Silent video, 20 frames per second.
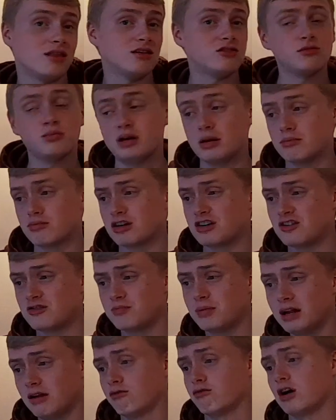should be a British
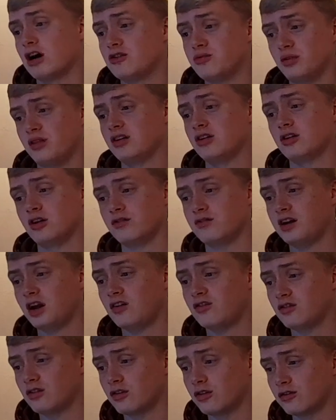Bill of Rights with the
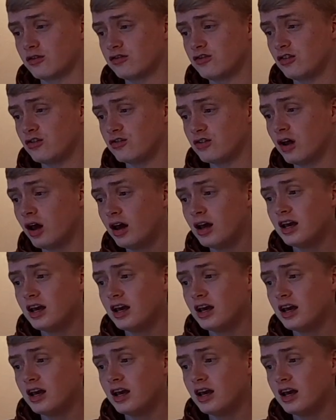codification of the Constitution,